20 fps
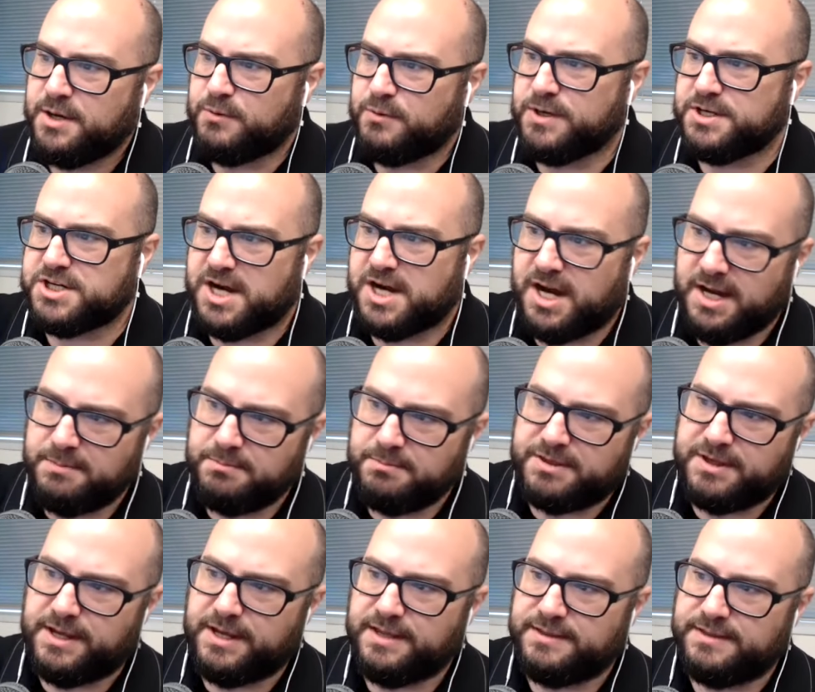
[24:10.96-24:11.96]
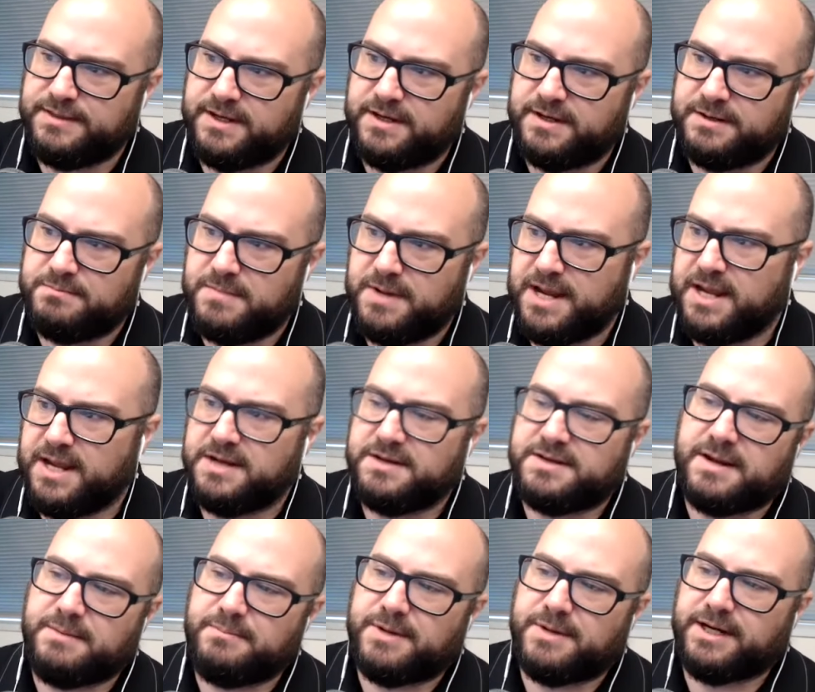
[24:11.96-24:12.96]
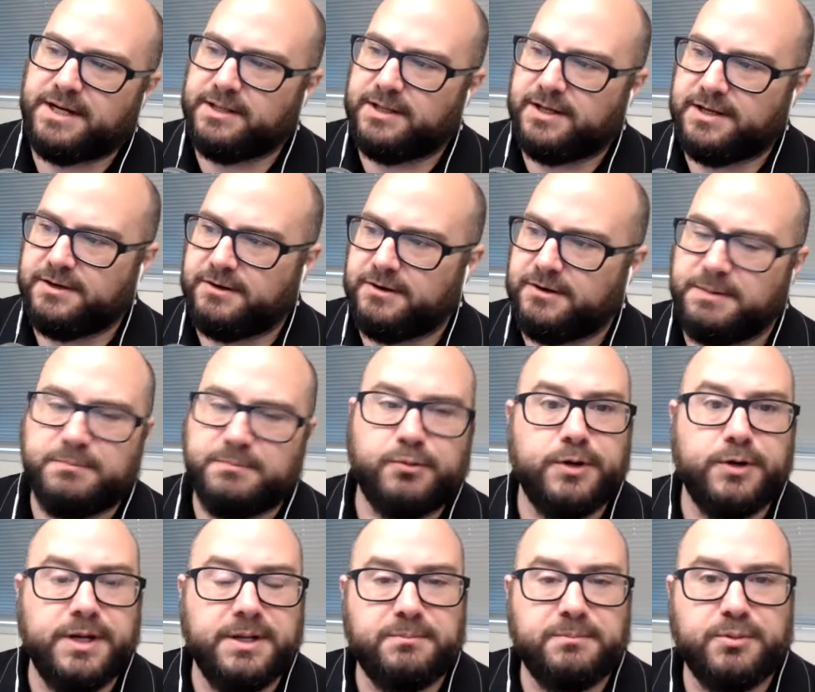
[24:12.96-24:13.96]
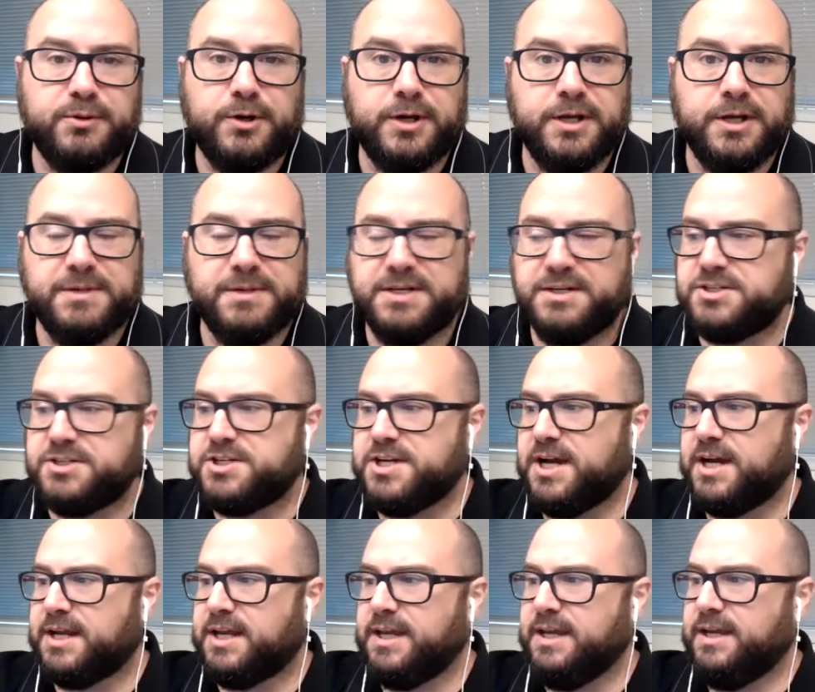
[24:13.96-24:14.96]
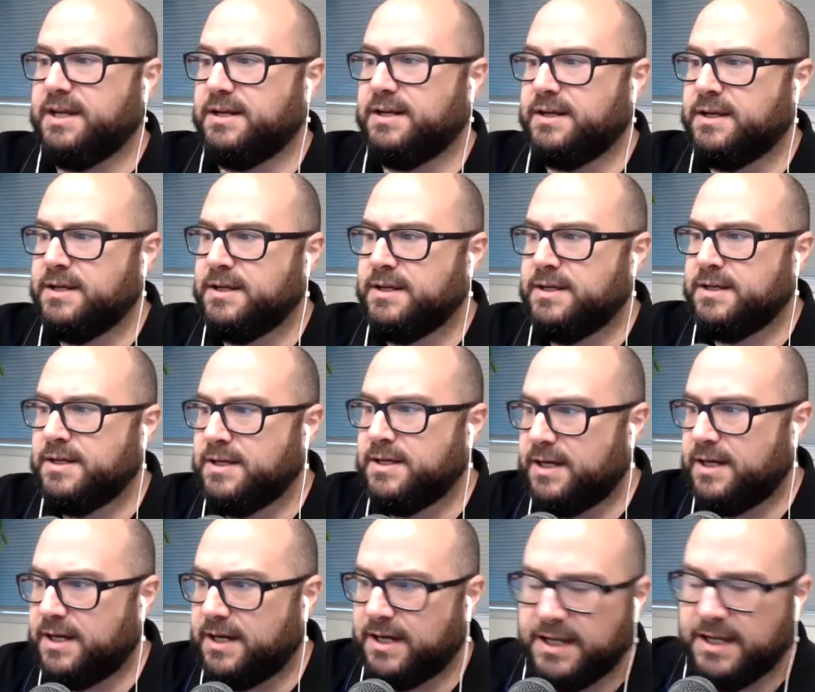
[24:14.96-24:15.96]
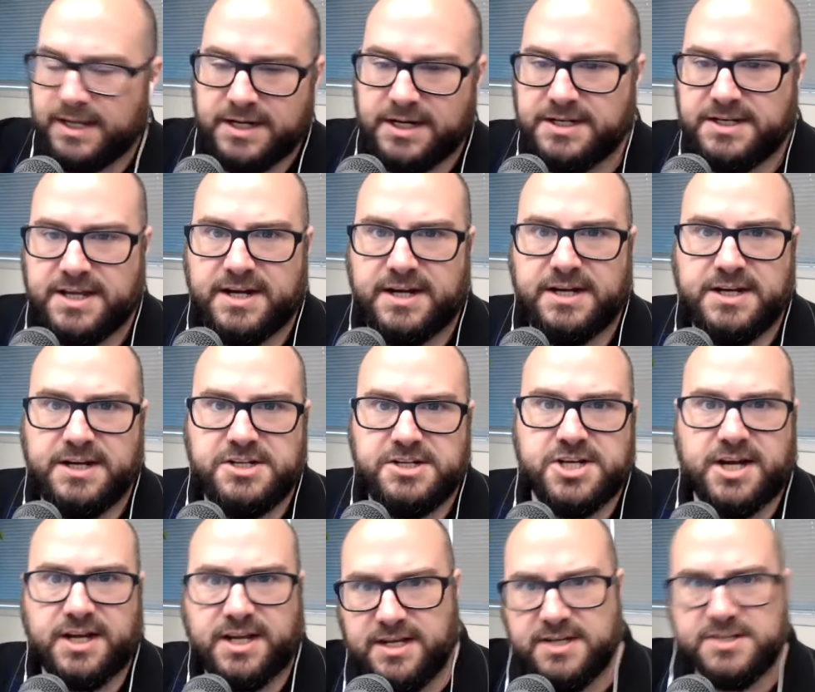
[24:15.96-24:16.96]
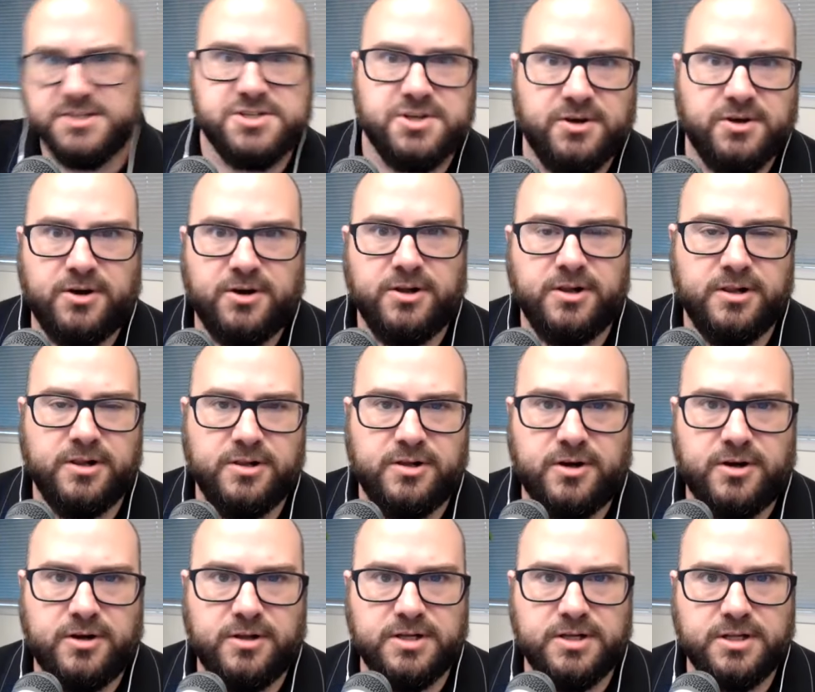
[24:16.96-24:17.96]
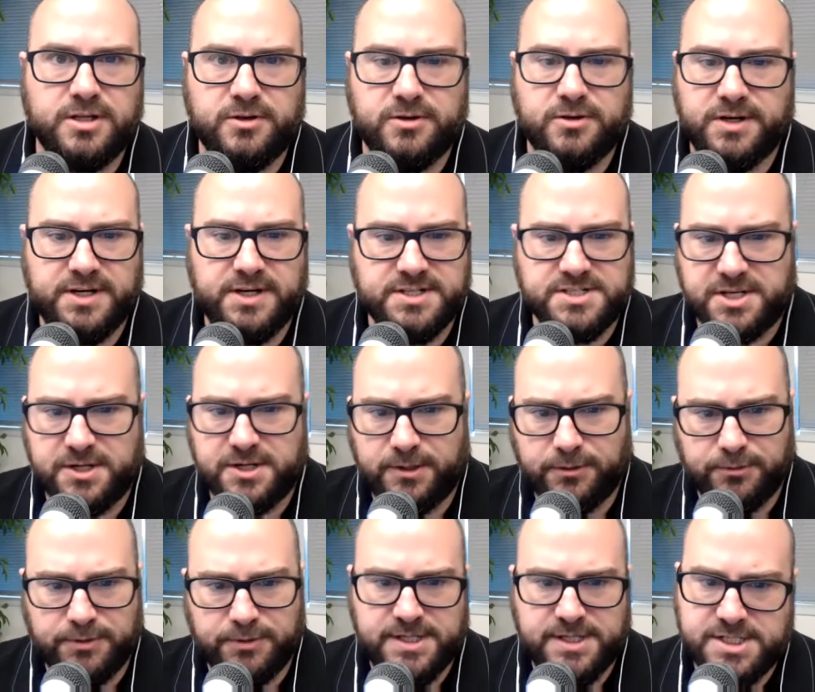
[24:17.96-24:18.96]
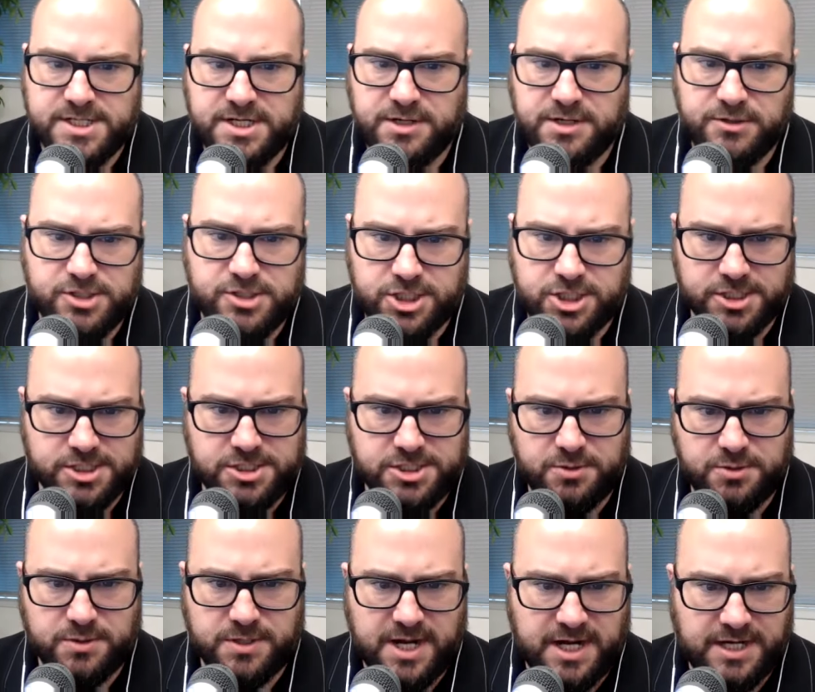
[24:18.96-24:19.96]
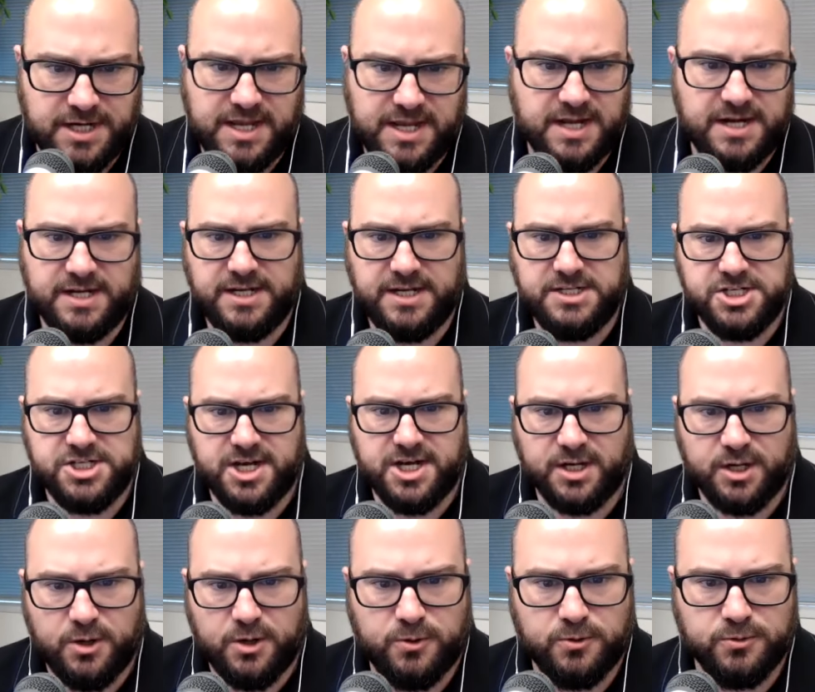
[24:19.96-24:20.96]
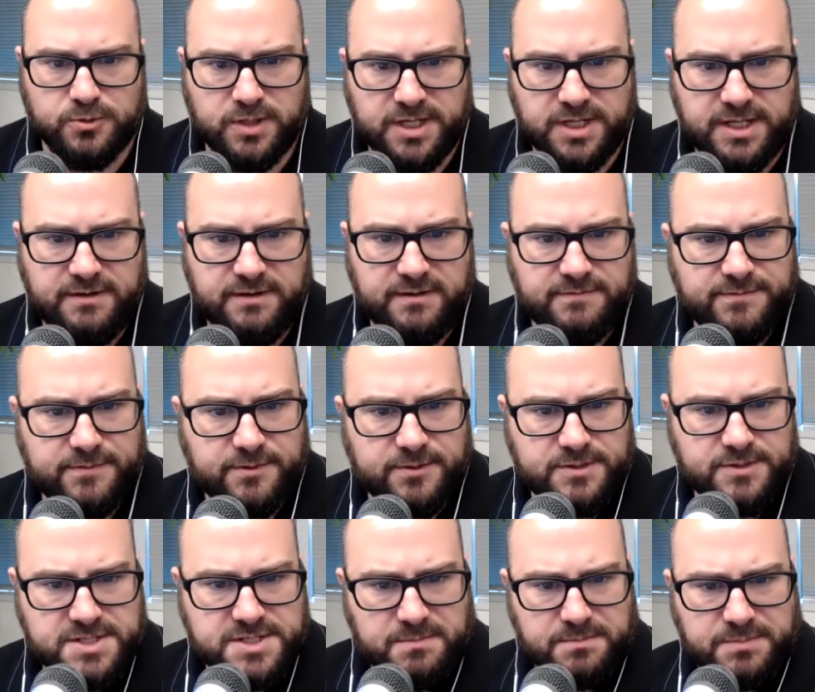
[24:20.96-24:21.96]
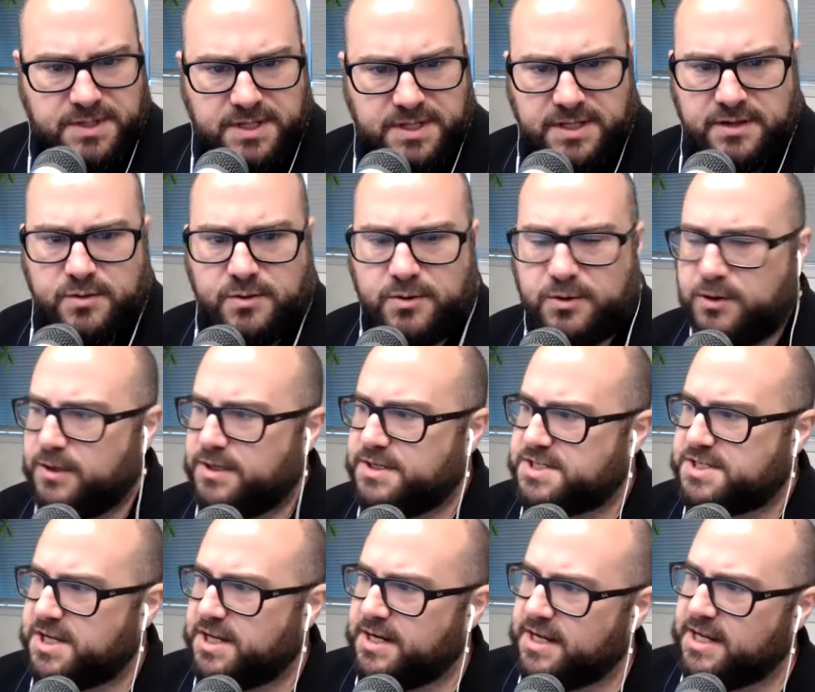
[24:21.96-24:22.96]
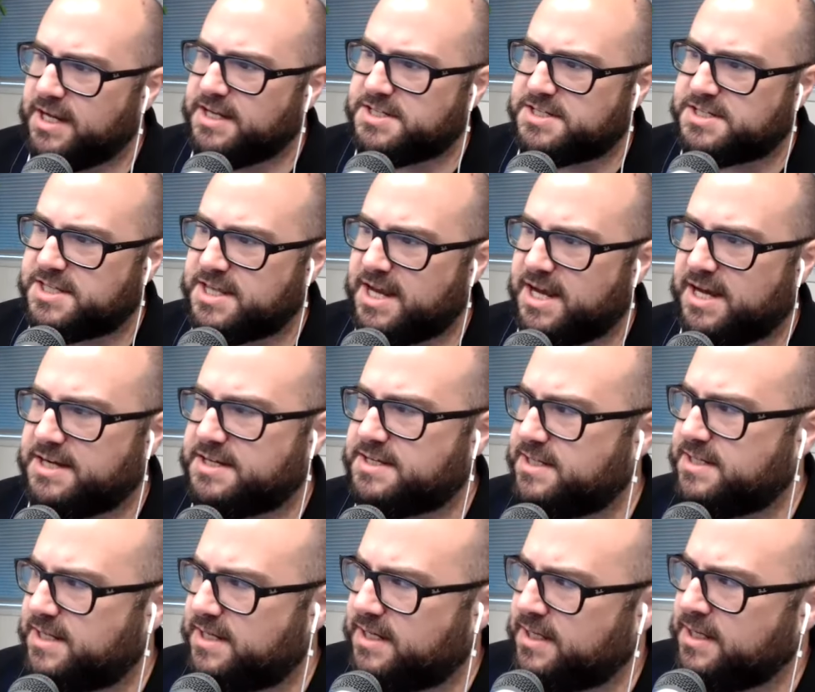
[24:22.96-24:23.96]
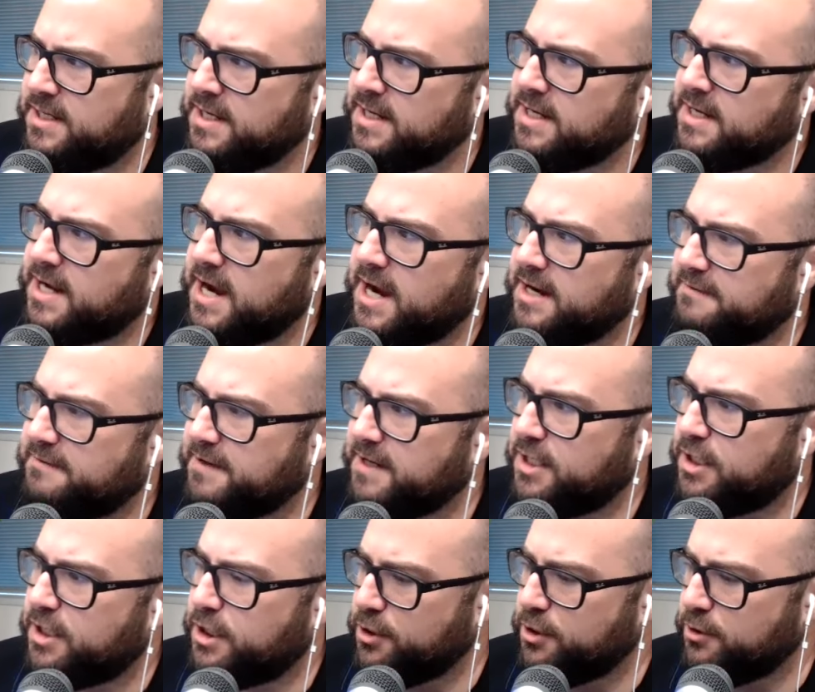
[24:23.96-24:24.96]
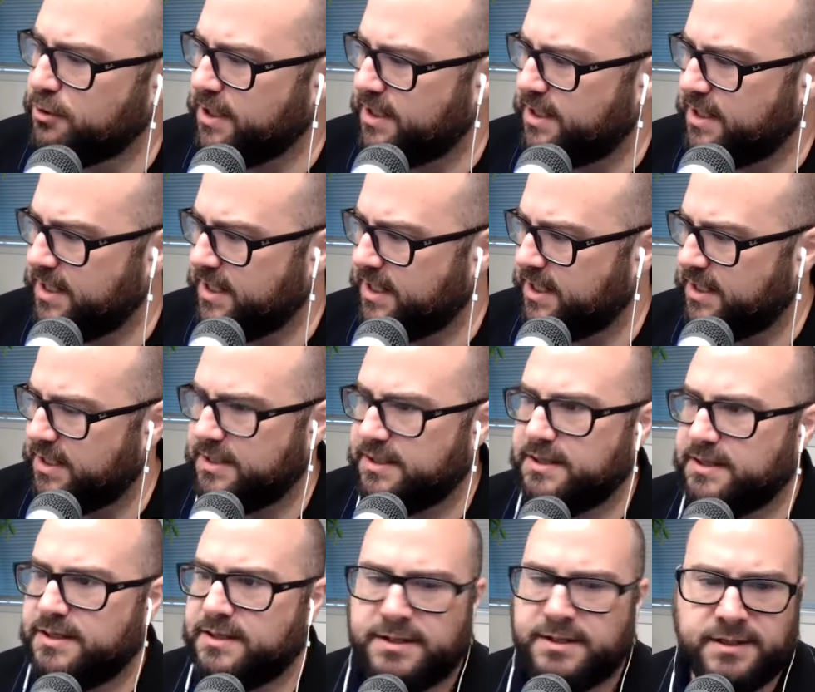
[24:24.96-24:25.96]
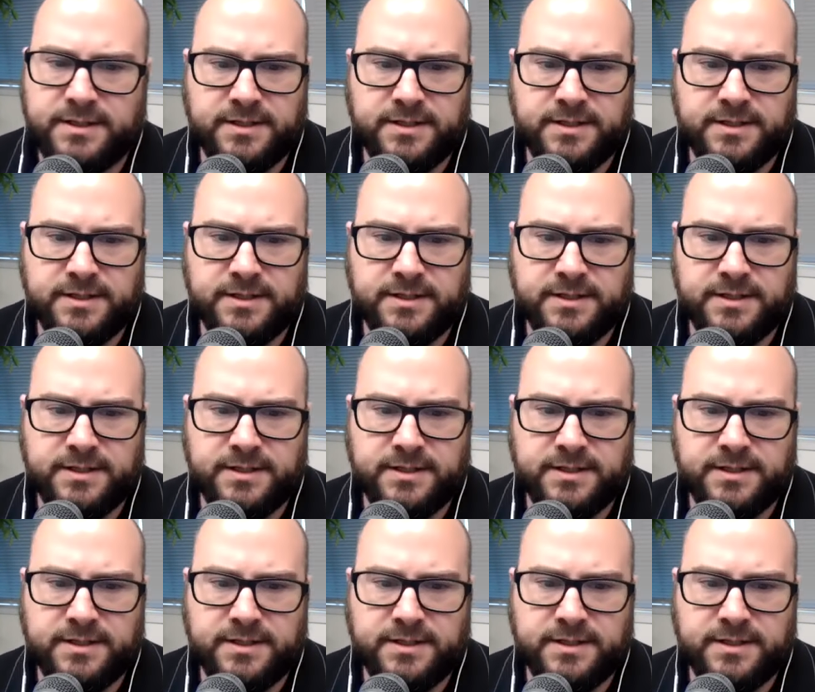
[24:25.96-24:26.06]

which I'm thinking the anti-money laundering, pre-employment checking, and identity checking is all included. Is there a reason you just do an identity check only for something, or is that kind of included in